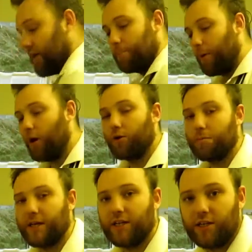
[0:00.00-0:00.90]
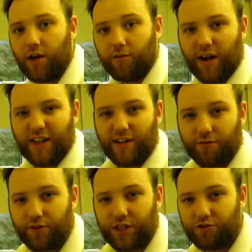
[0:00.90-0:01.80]
bottle of beer, I've had it in the
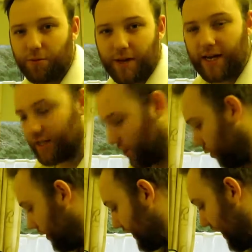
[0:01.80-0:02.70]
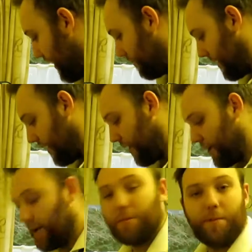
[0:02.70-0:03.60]
fridge for a bit to cool it down a bit,
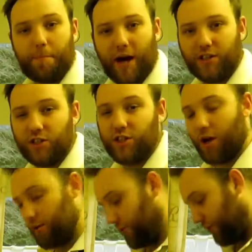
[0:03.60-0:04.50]
but the batter's going to go in the